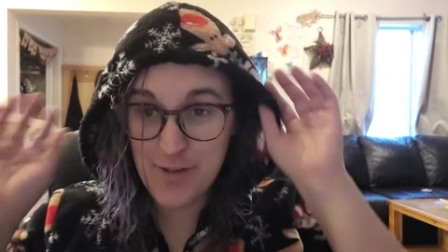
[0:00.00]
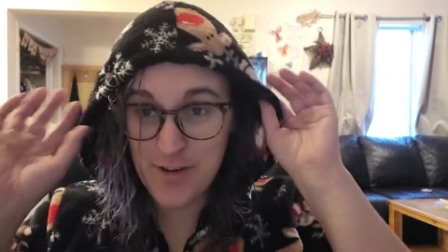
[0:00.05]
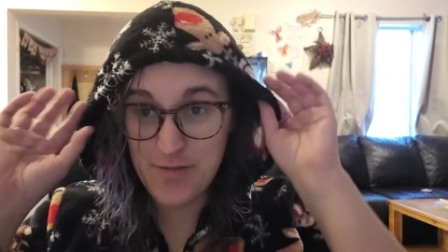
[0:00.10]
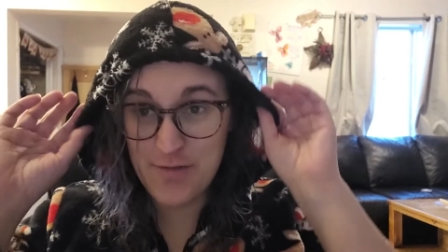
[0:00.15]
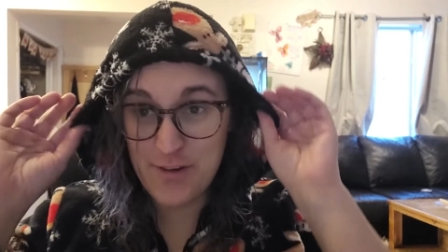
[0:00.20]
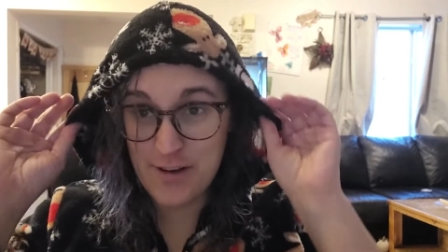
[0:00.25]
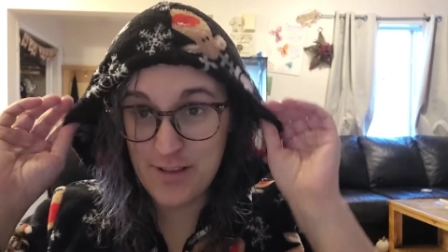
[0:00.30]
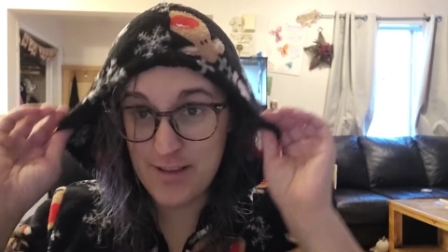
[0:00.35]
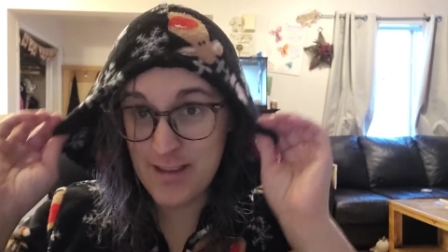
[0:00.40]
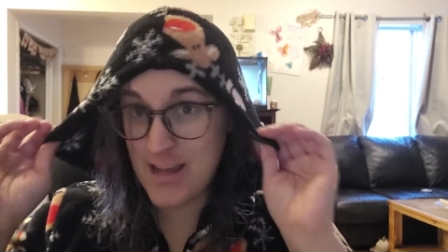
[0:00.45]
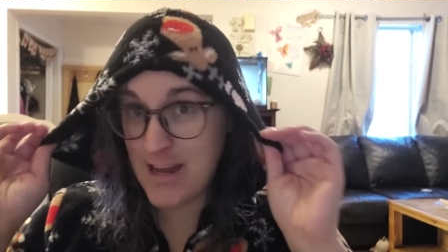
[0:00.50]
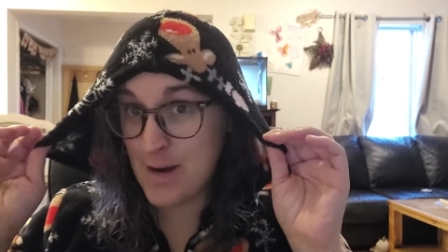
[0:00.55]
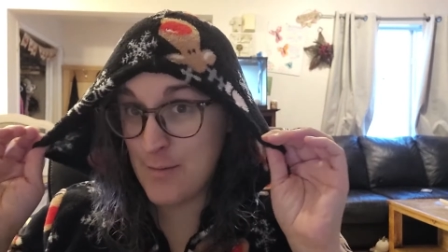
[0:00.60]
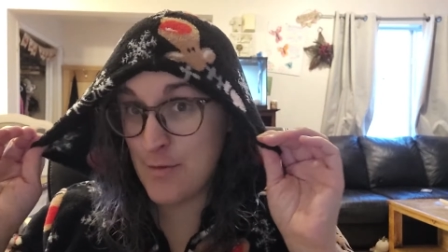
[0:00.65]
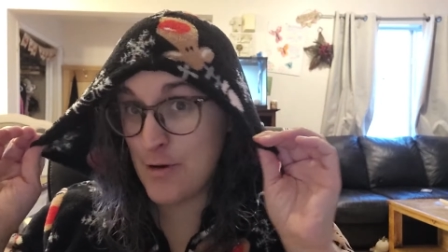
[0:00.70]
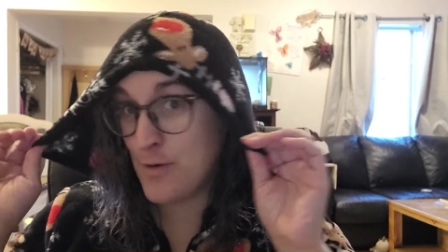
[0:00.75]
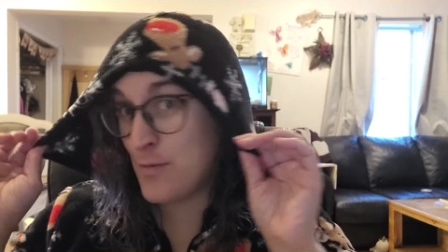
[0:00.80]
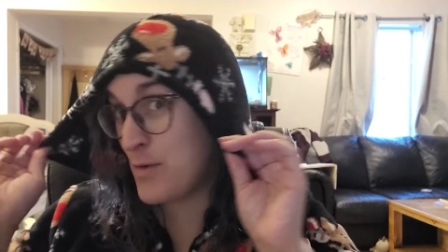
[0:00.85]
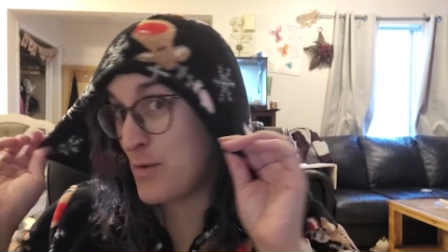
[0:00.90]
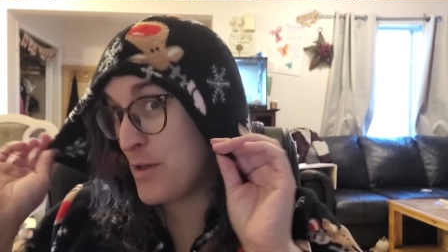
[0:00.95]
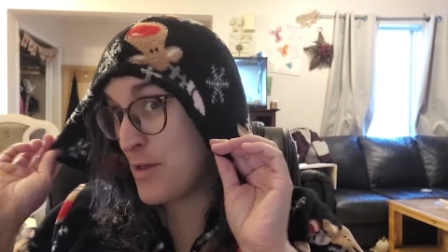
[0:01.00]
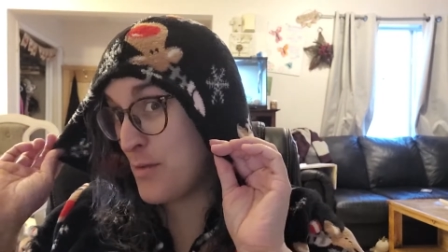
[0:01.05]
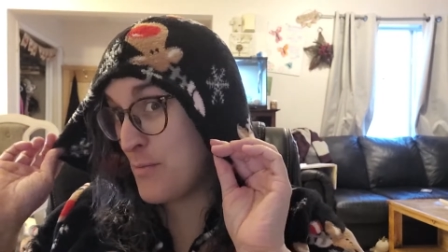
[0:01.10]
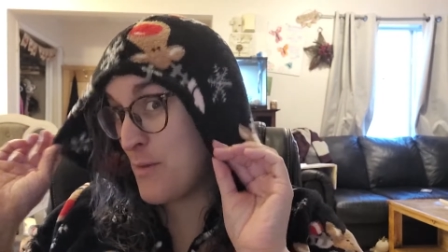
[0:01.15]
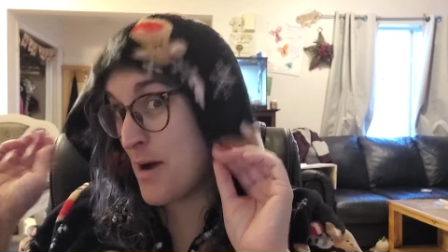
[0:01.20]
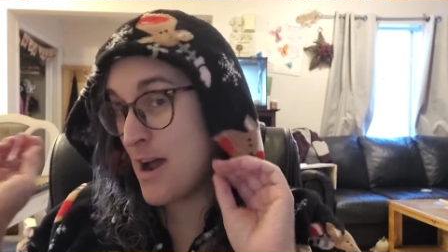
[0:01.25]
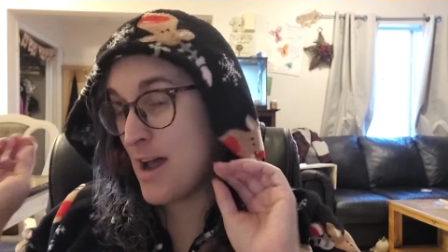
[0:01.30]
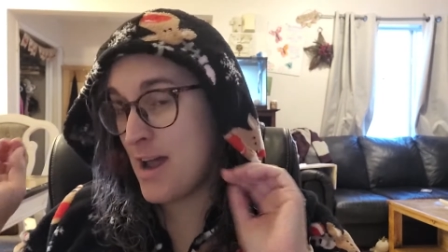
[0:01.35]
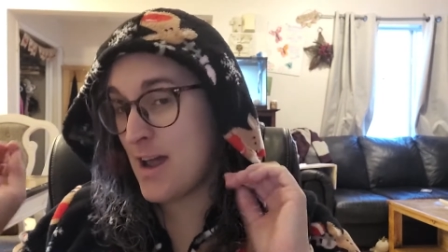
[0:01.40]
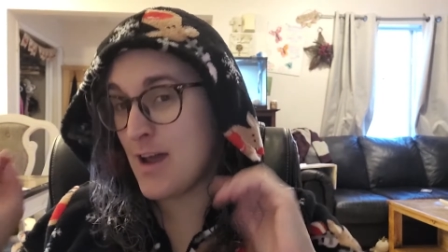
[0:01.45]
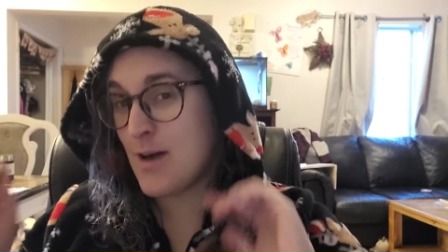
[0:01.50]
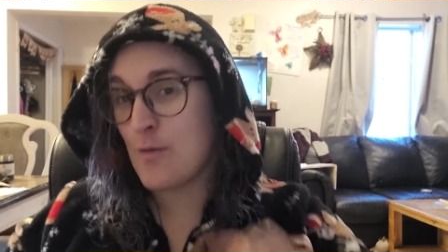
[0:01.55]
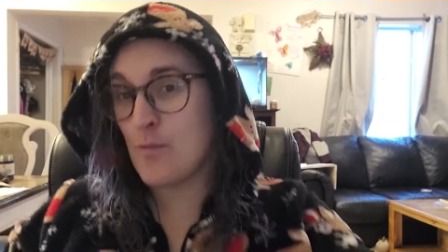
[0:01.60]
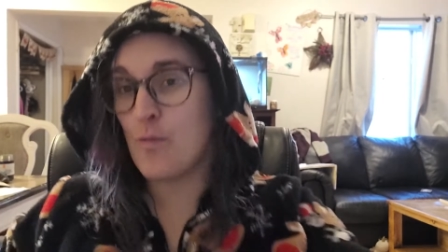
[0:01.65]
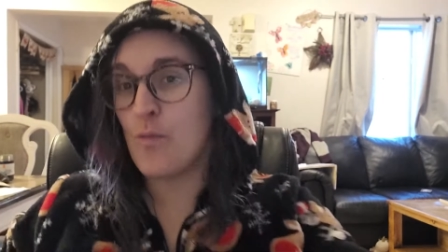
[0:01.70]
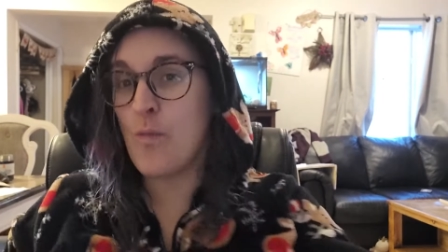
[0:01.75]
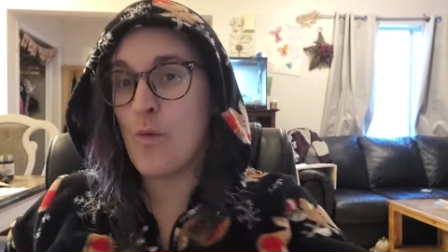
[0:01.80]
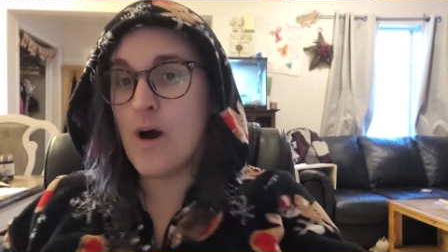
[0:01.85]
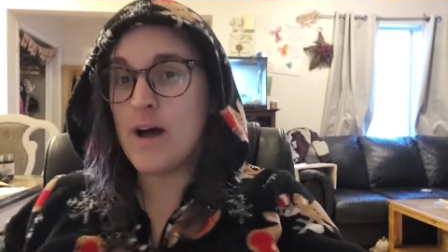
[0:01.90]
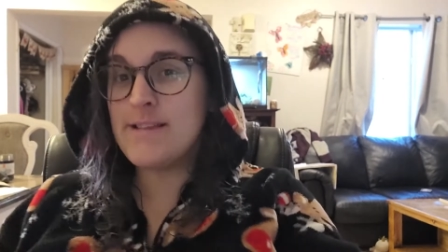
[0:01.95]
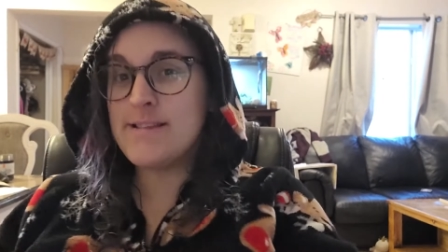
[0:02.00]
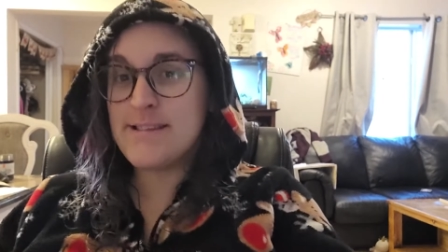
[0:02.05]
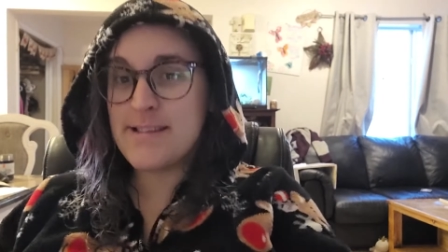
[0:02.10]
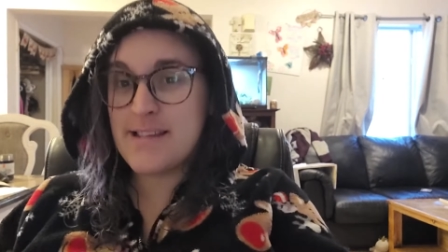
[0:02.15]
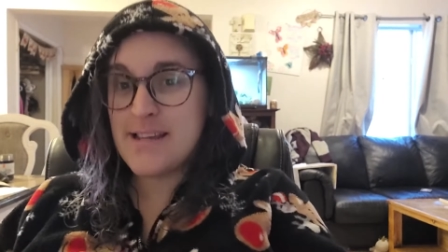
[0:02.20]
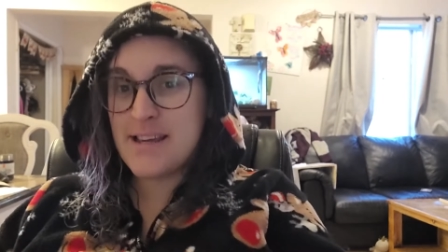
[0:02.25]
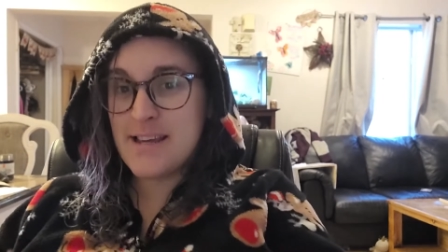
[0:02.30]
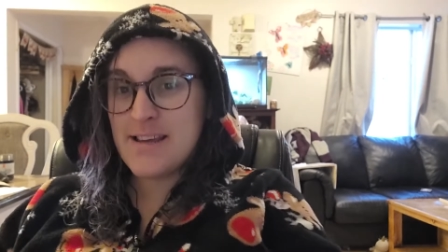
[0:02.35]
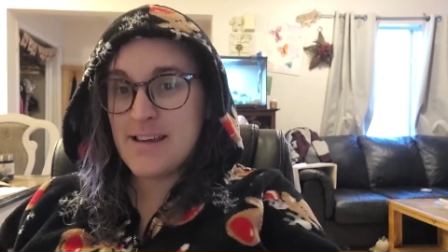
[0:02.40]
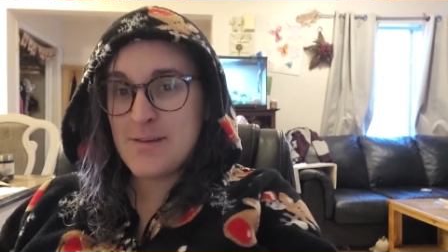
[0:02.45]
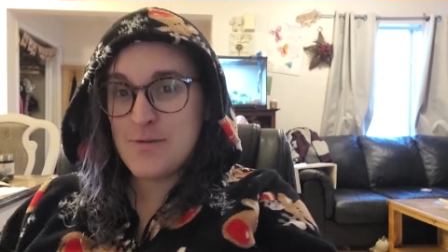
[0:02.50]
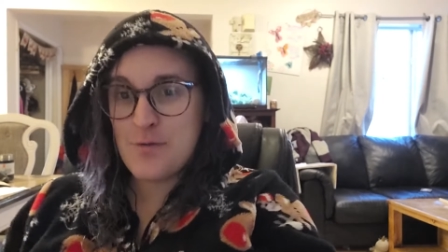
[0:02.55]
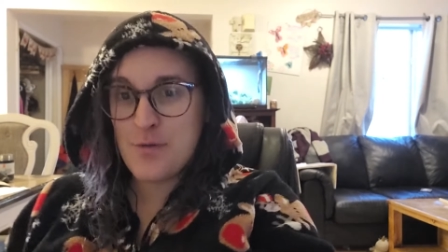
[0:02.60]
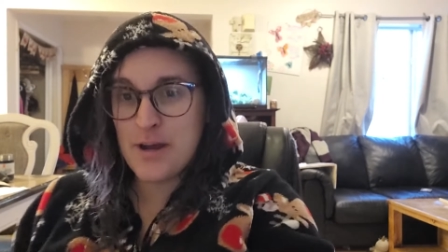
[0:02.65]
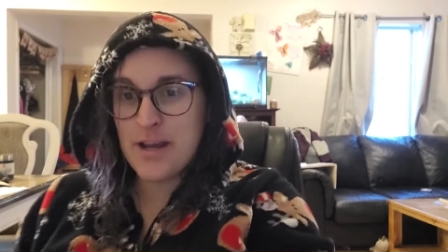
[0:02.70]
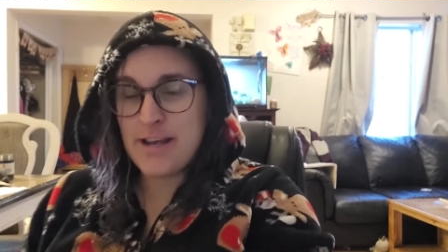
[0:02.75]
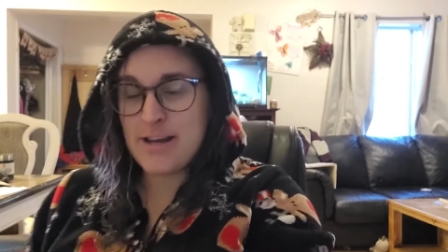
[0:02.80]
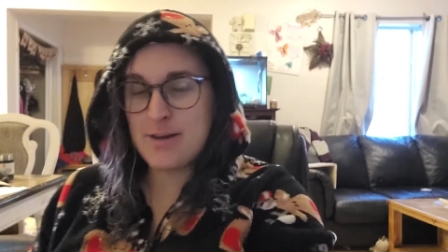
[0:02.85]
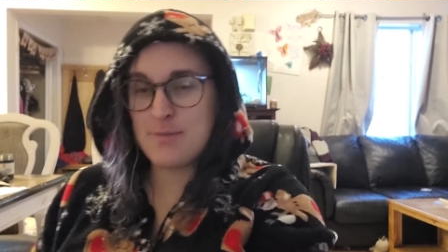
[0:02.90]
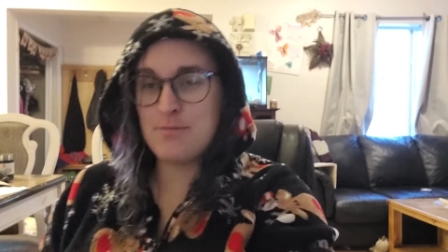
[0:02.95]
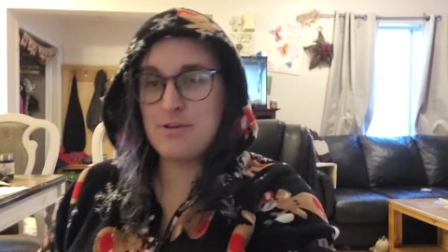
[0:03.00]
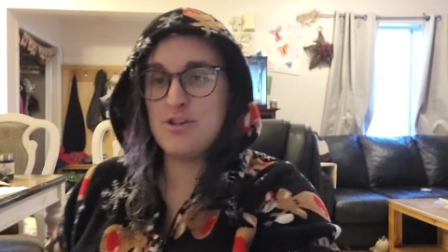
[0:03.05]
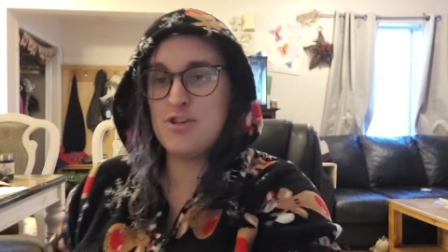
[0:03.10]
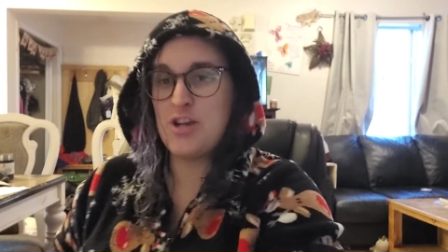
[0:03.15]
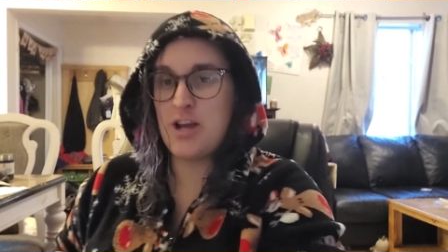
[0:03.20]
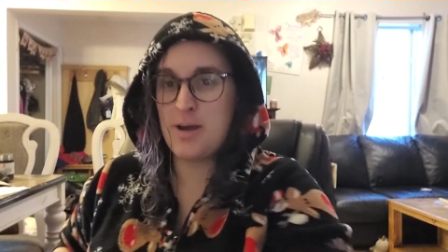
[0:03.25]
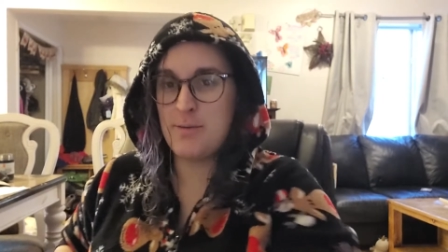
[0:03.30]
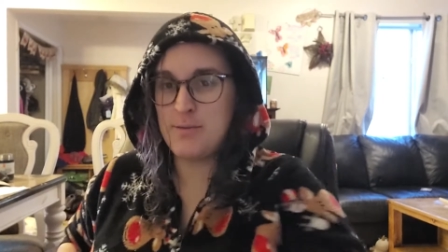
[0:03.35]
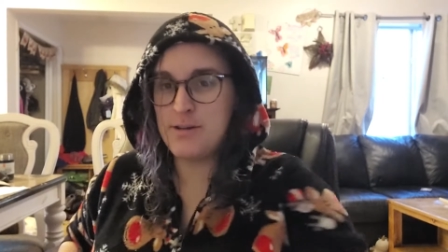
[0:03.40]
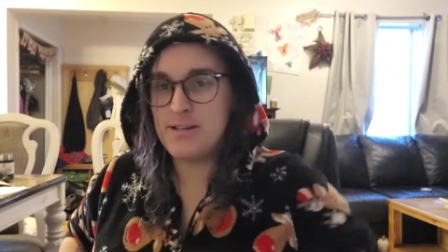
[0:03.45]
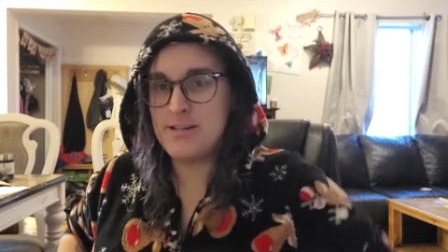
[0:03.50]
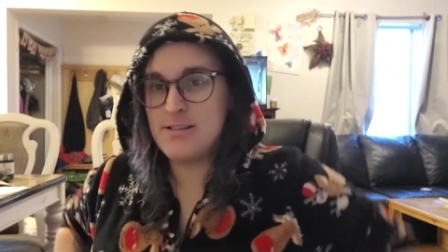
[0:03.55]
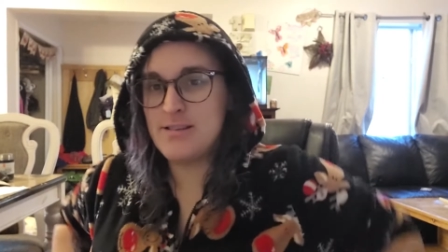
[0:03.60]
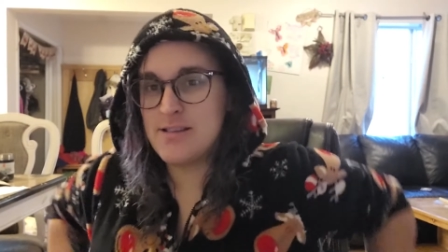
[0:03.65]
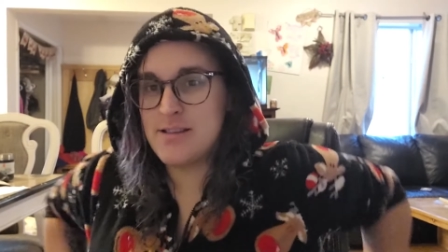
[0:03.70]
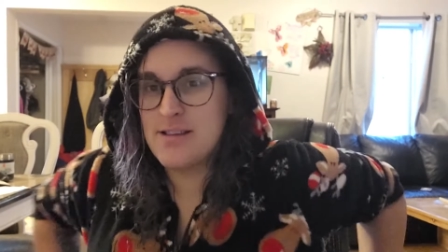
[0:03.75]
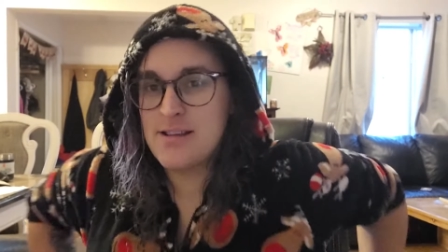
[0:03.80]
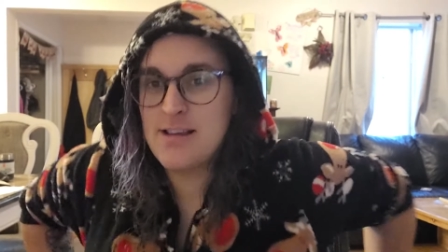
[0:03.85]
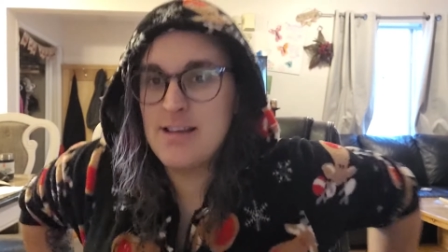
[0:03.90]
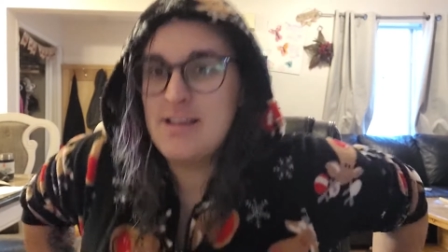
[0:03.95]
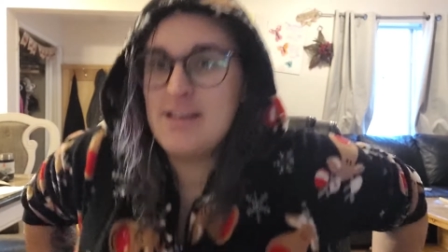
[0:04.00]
in front of the camera with my onesie reindeer pajamas,